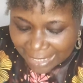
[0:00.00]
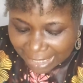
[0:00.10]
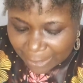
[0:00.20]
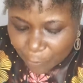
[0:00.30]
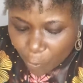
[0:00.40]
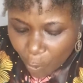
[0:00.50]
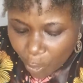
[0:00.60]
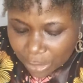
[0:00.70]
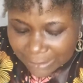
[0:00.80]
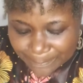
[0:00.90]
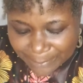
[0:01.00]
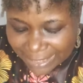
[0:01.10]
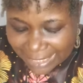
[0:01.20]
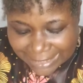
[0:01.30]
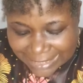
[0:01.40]
it won't
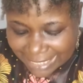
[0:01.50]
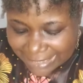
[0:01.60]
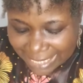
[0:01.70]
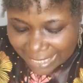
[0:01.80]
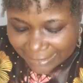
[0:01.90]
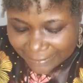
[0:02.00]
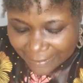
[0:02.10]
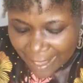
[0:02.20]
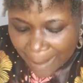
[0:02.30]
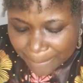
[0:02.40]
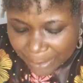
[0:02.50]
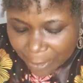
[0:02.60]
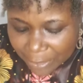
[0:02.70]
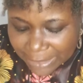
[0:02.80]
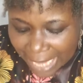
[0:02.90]
be a dead end
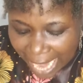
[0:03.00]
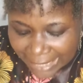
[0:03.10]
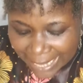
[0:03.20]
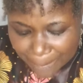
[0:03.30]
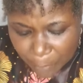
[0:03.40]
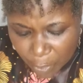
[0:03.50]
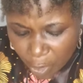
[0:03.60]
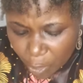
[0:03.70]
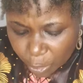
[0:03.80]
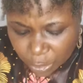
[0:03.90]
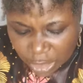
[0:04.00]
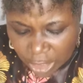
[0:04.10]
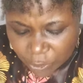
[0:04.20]
because I am God,